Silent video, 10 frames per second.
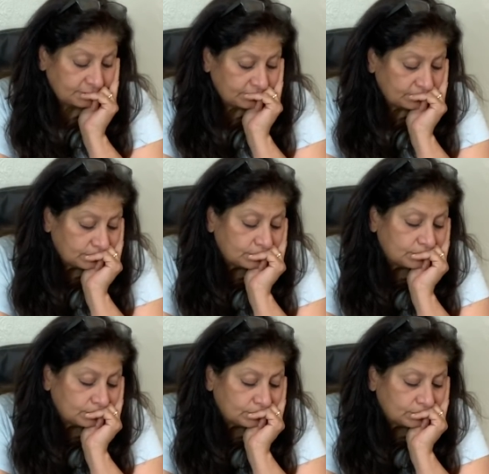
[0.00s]

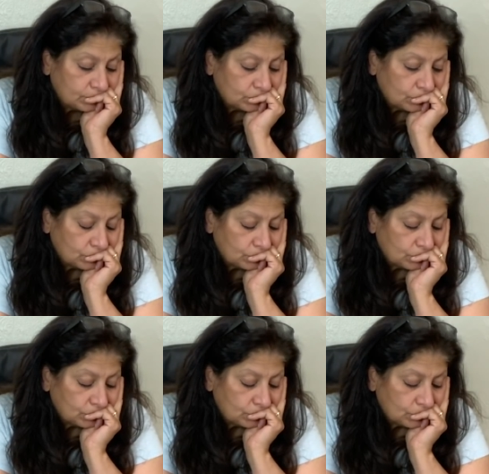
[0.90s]

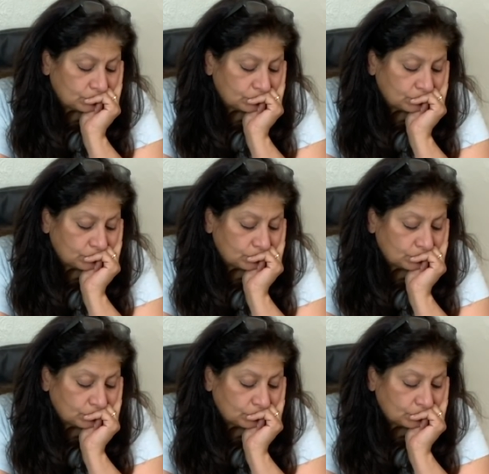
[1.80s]

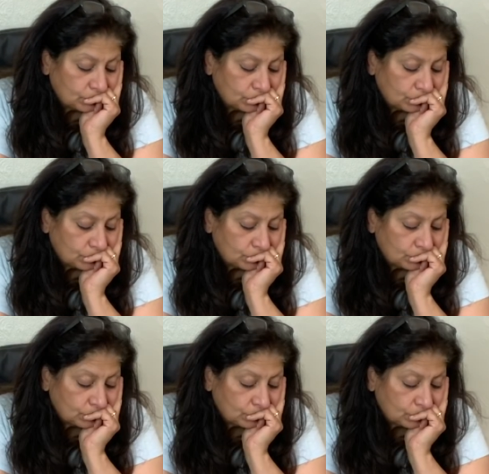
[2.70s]

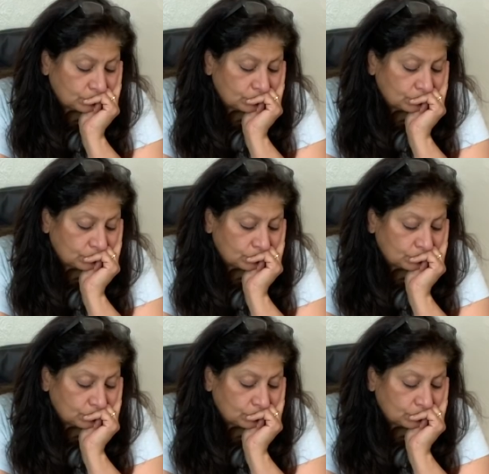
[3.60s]

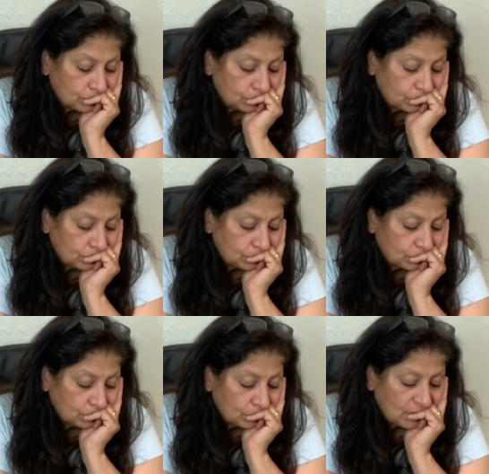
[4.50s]
[no speech]